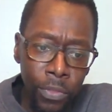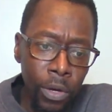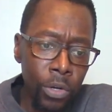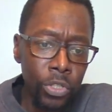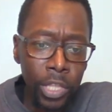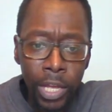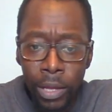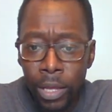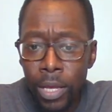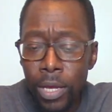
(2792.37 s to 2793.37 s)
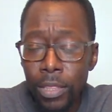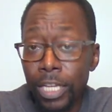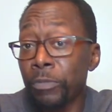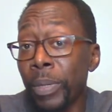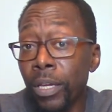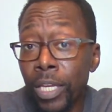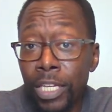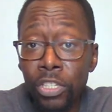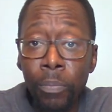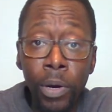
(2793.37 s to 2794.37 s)
those that speak
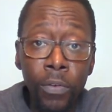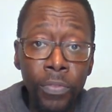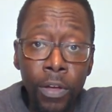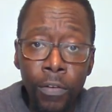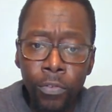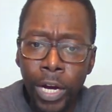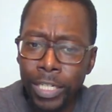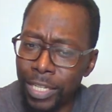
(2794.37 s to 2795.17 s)
against the birth of Christ.